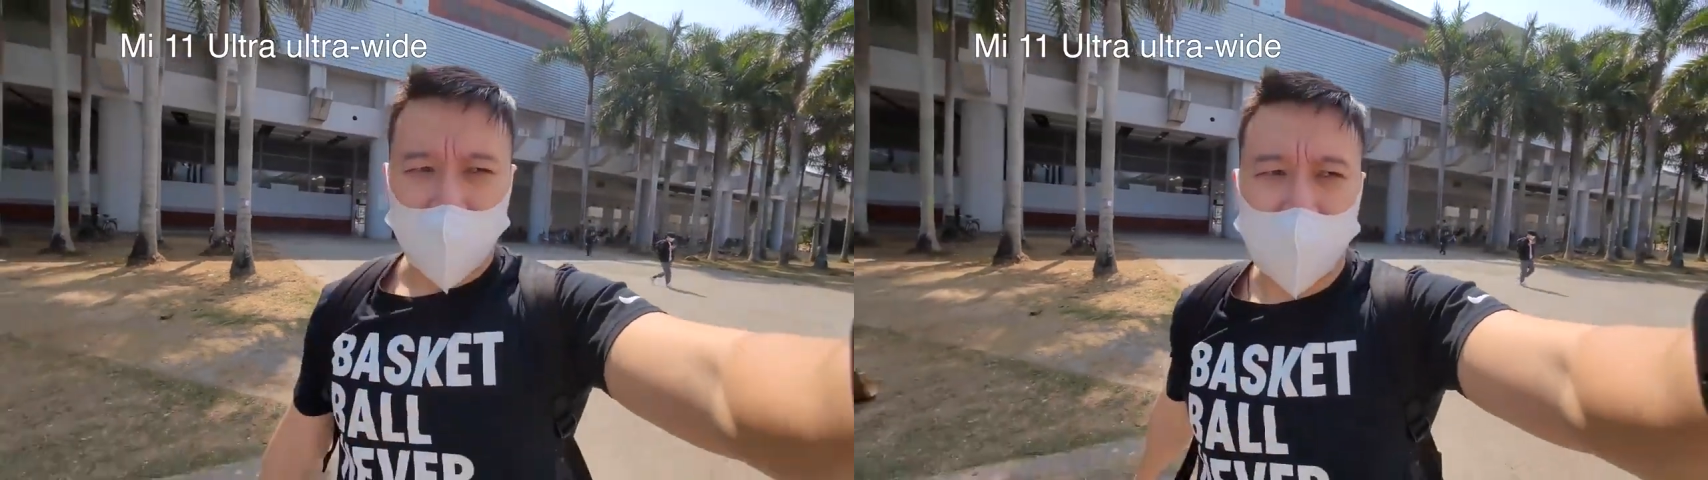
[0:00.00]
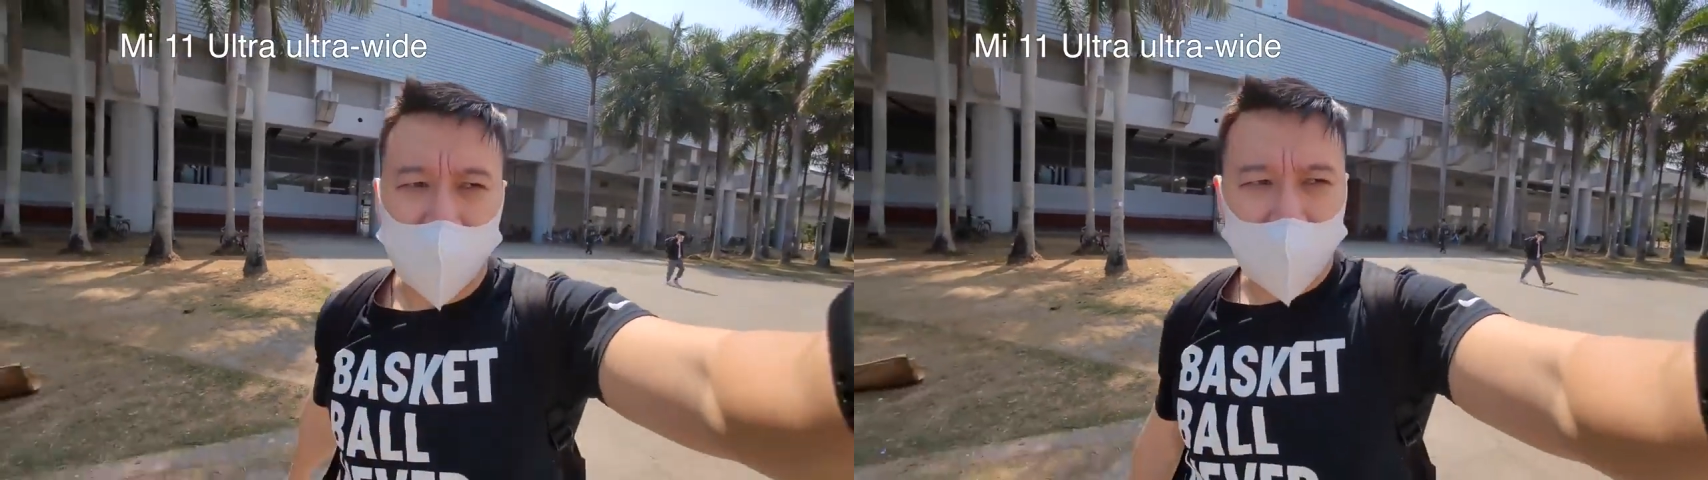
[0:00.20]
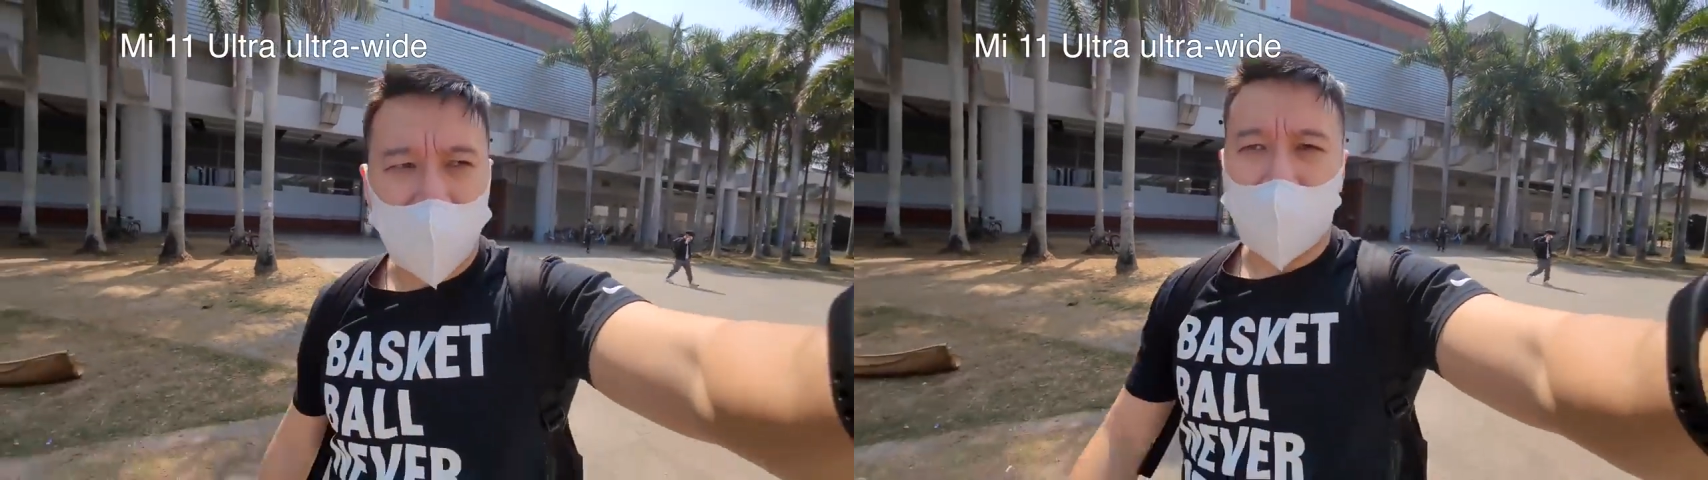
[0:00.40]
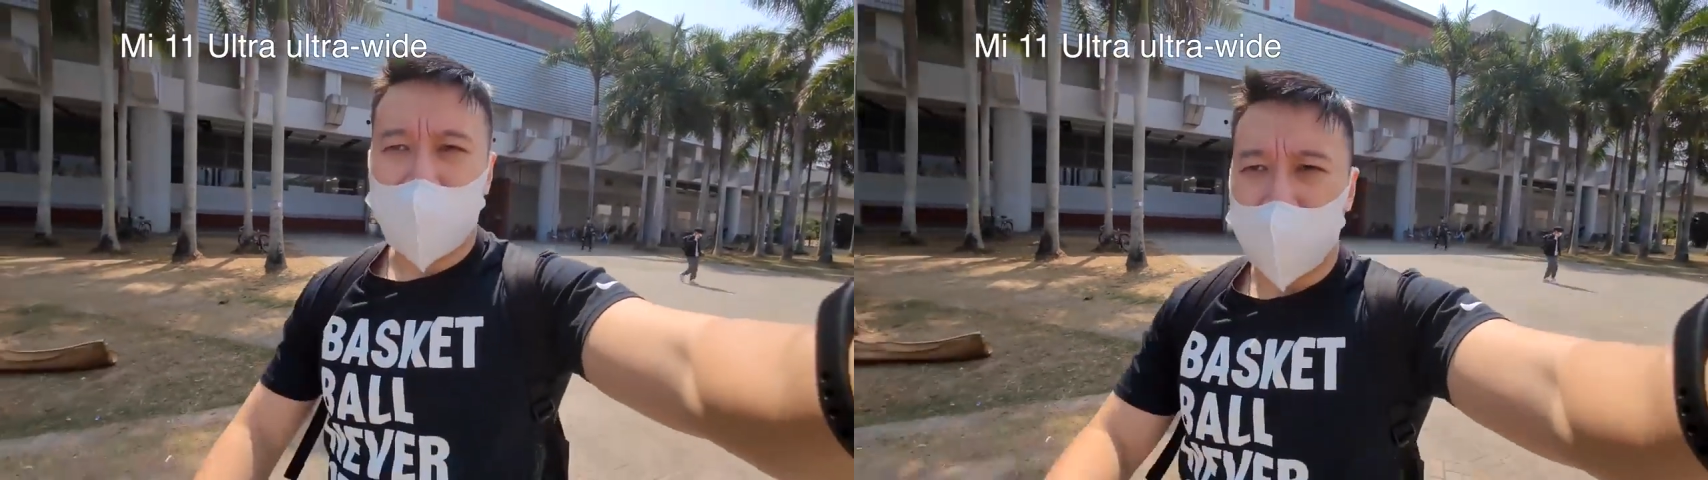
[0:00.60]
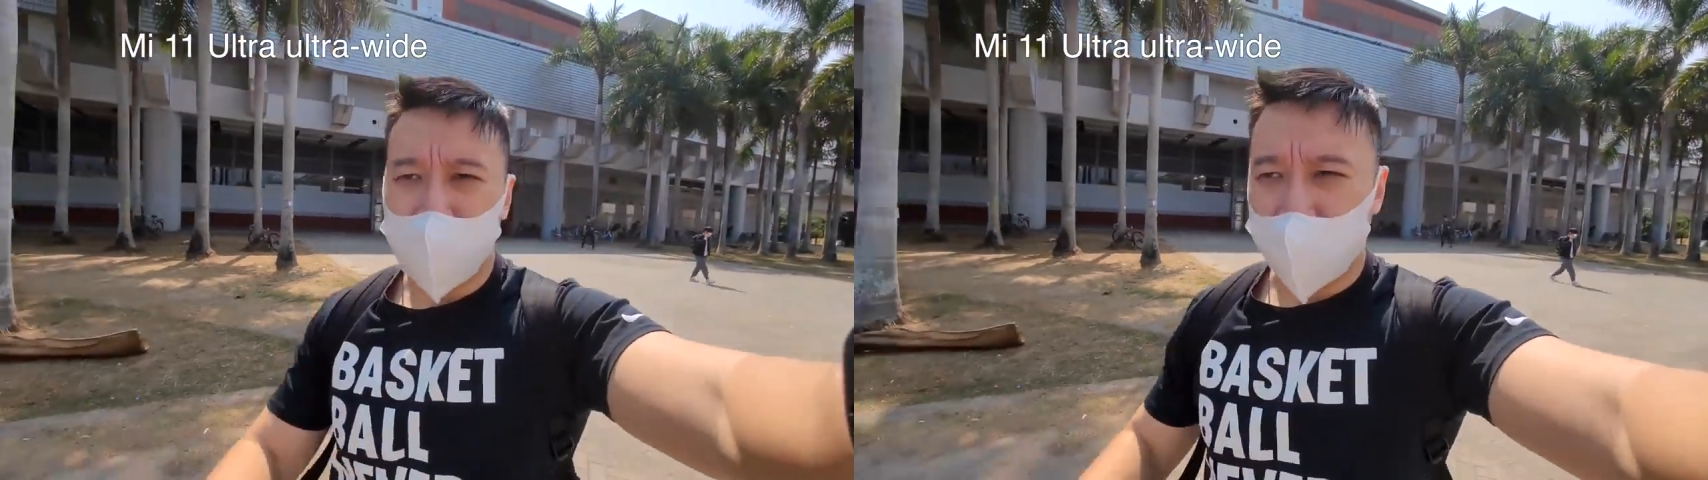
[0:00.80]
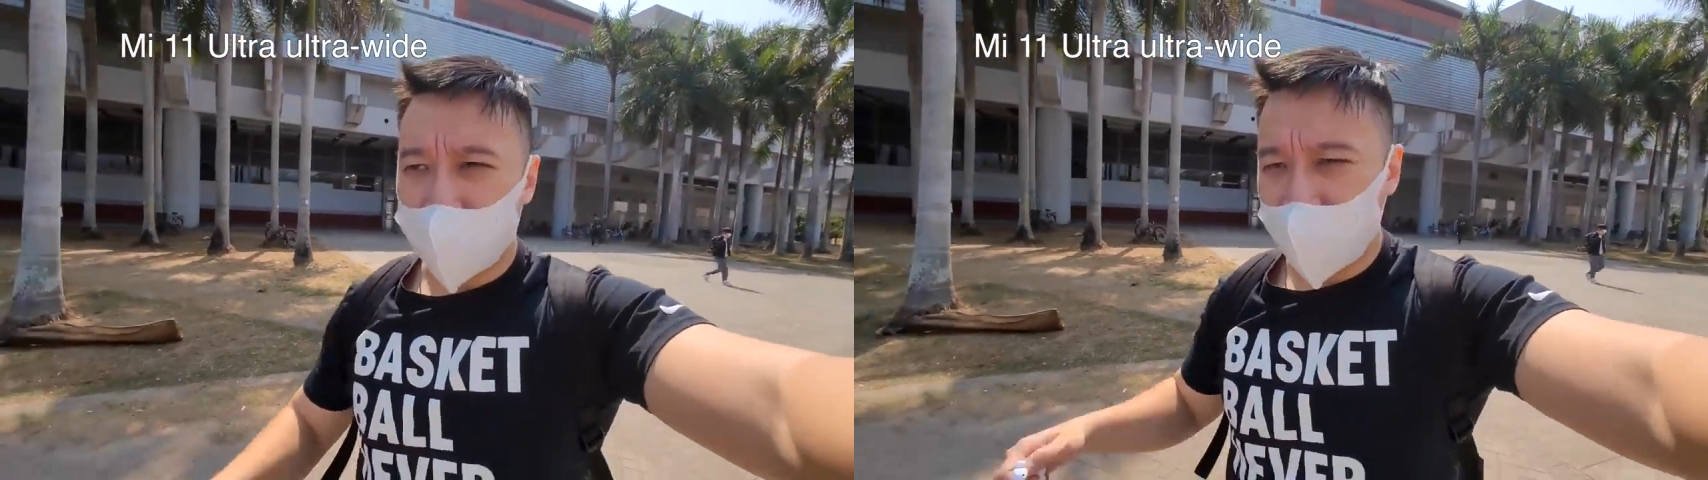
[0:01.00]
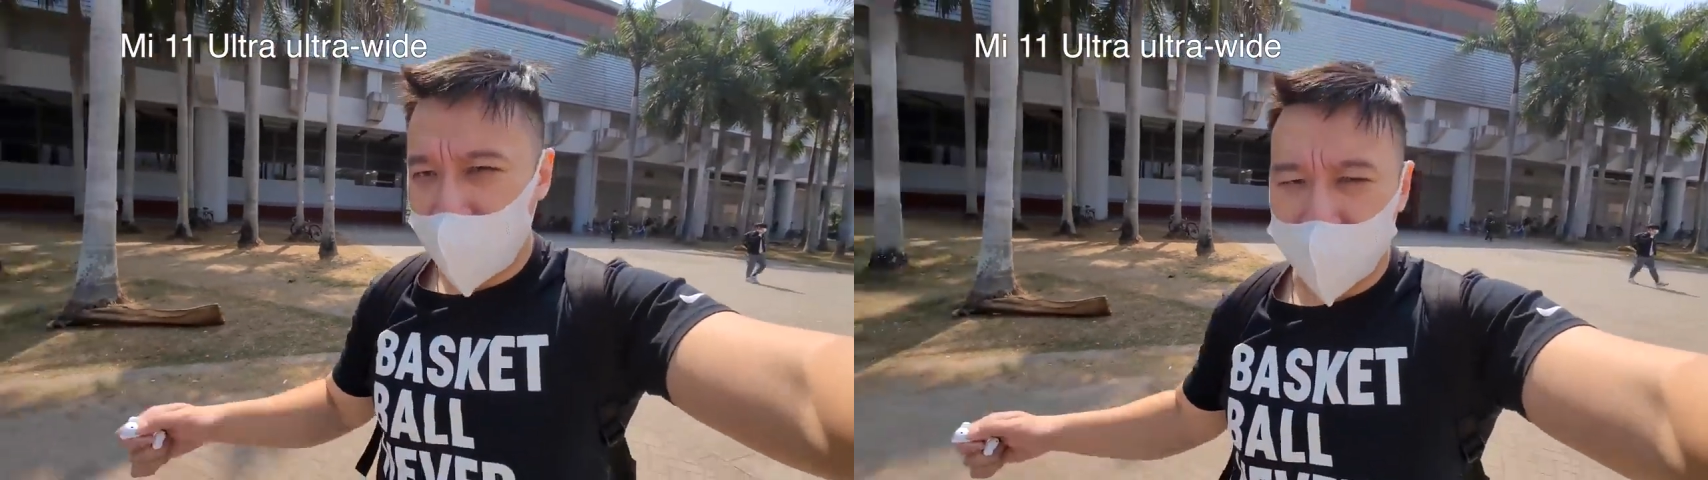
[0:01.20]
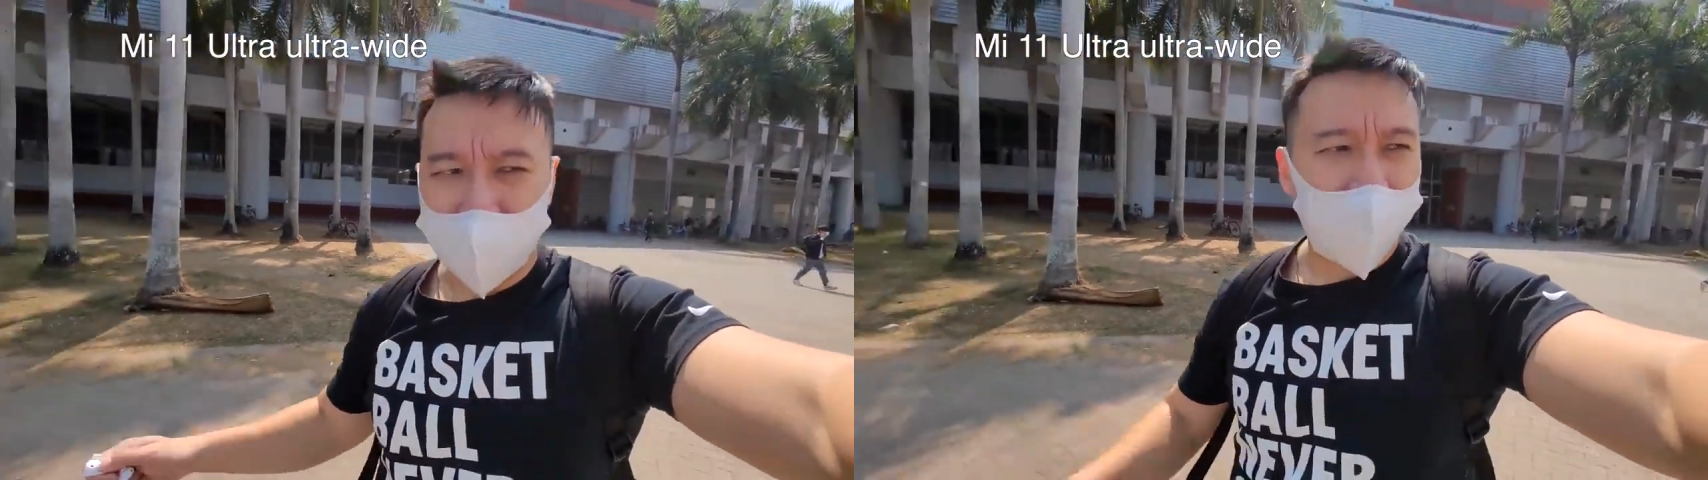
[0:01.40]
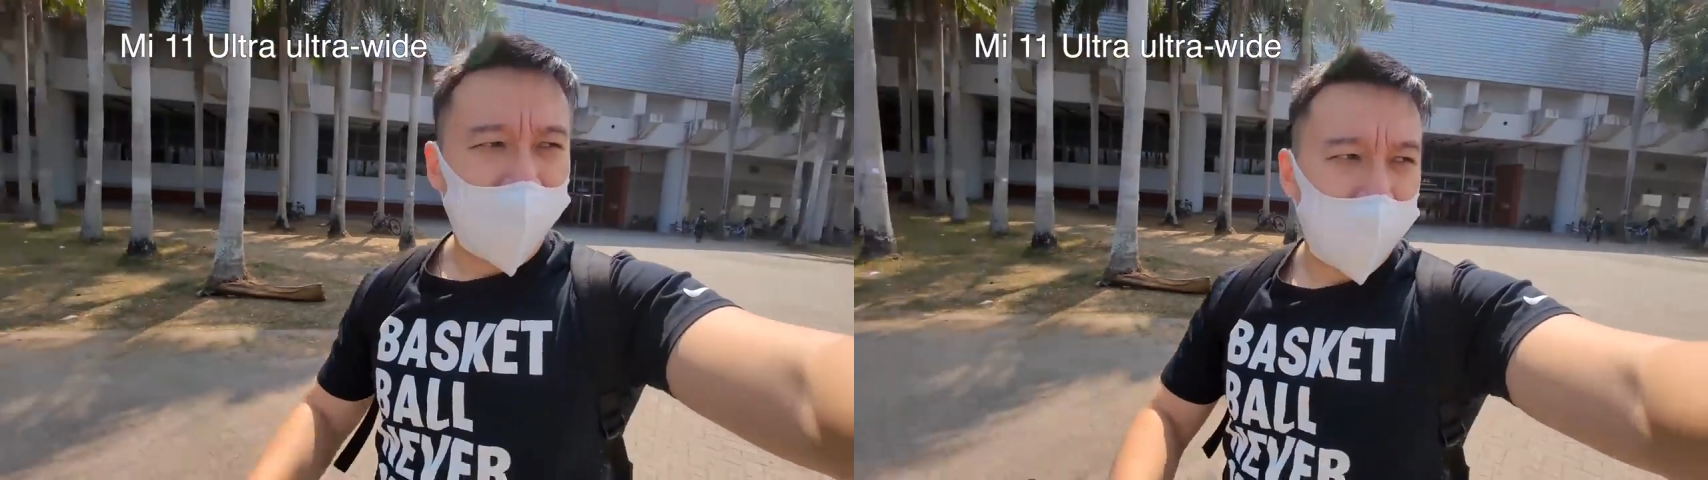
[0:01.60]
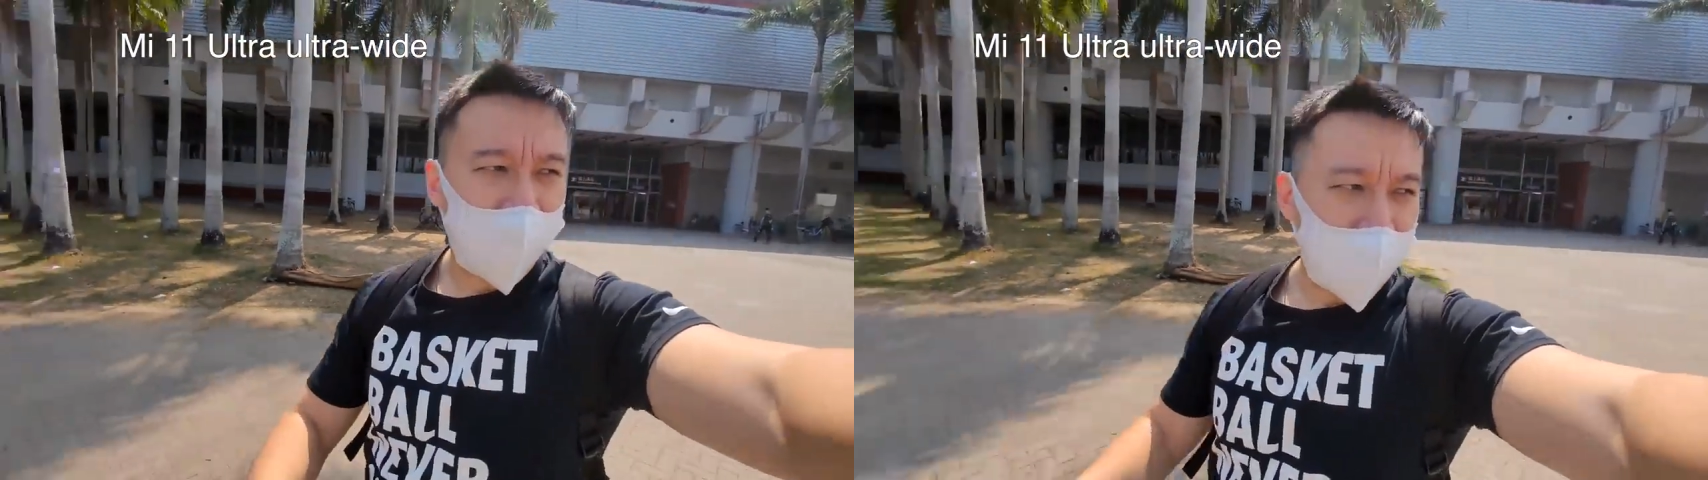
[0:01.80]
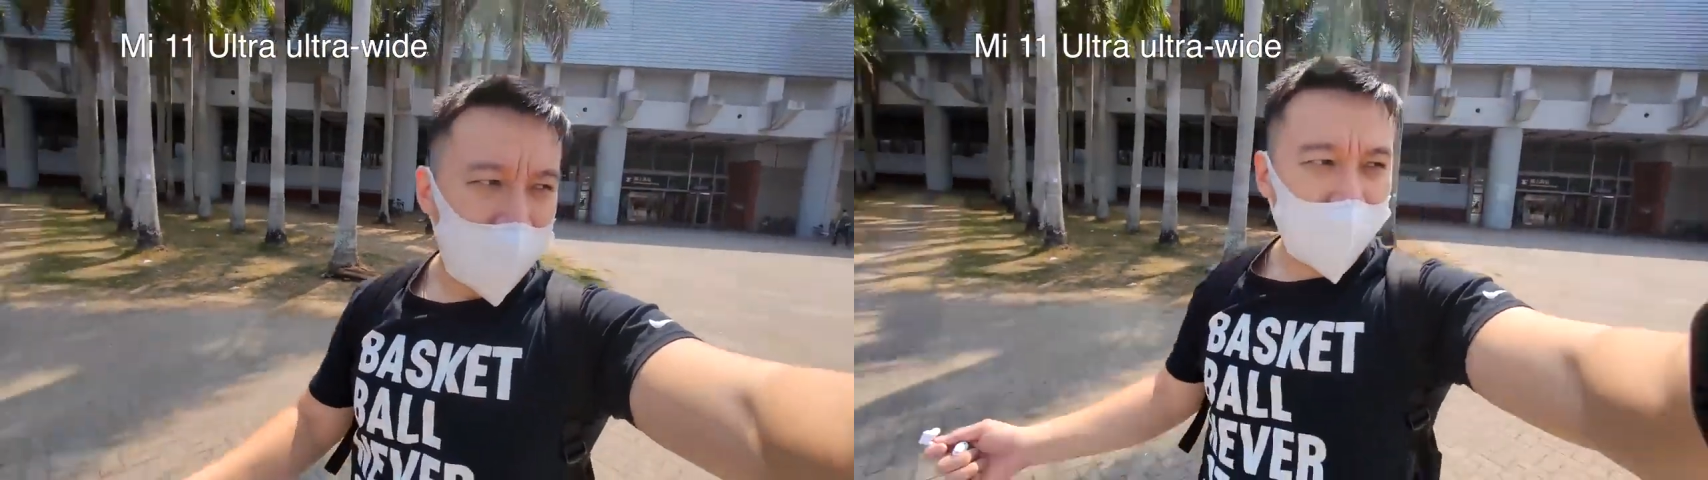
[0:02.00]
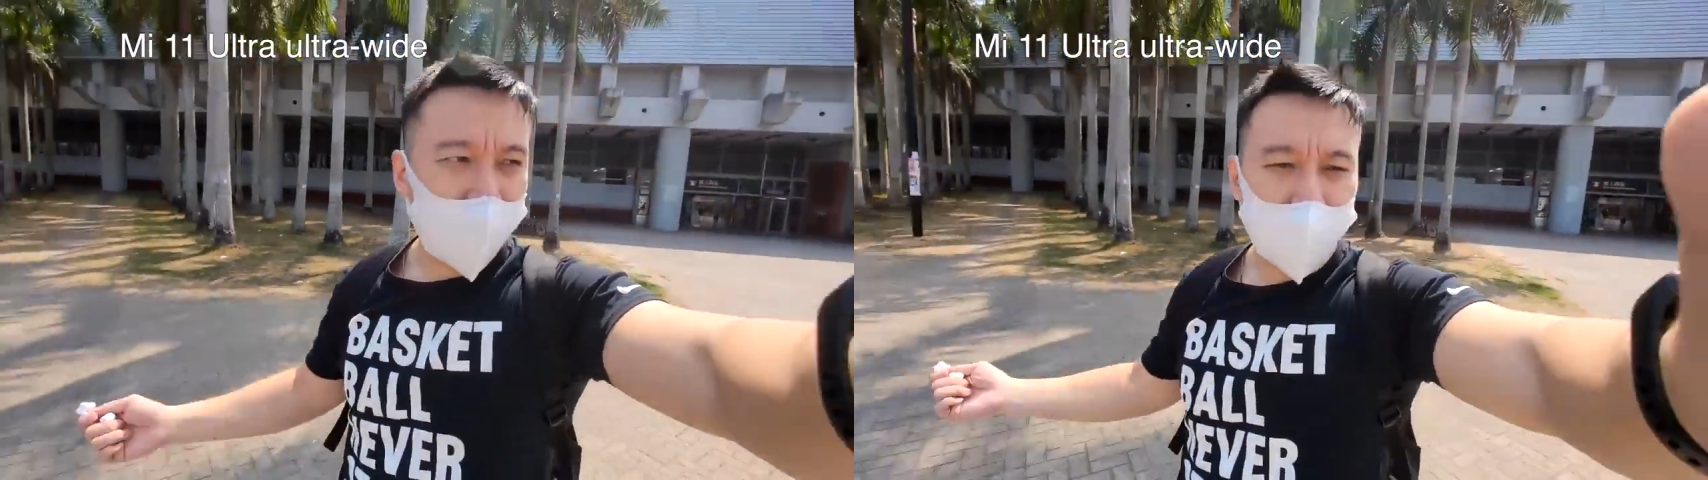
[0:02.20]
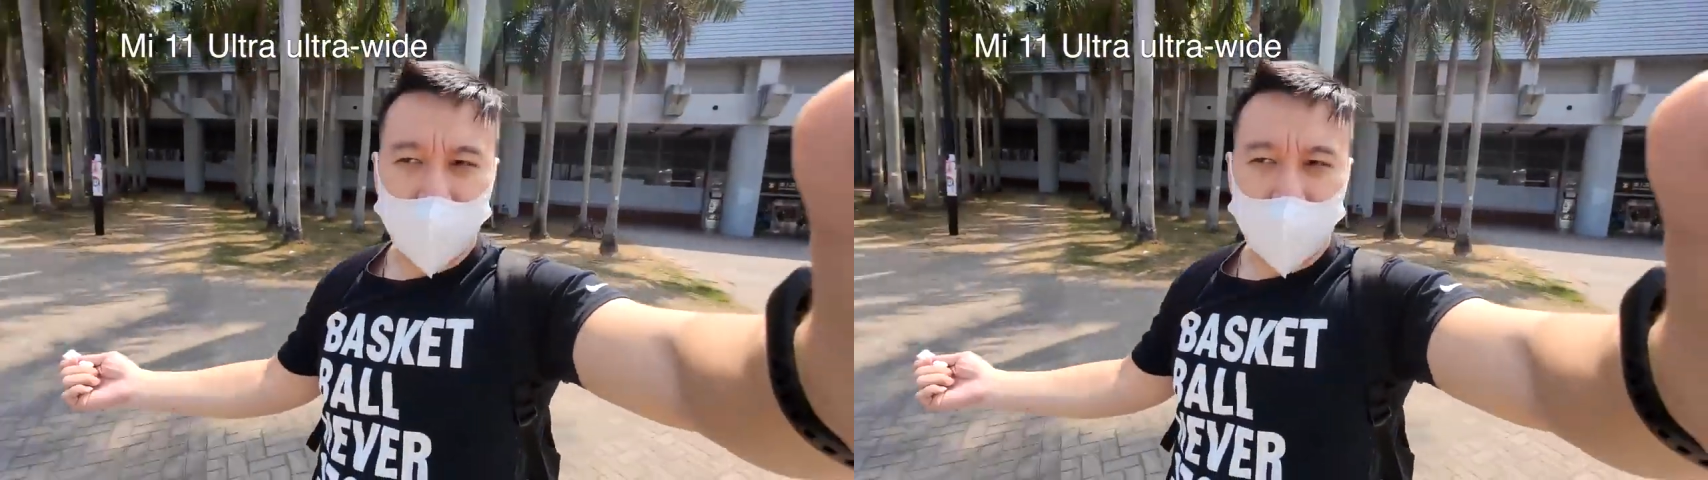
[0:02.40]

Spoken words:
because Hong Kong is usually loud as hell, right? And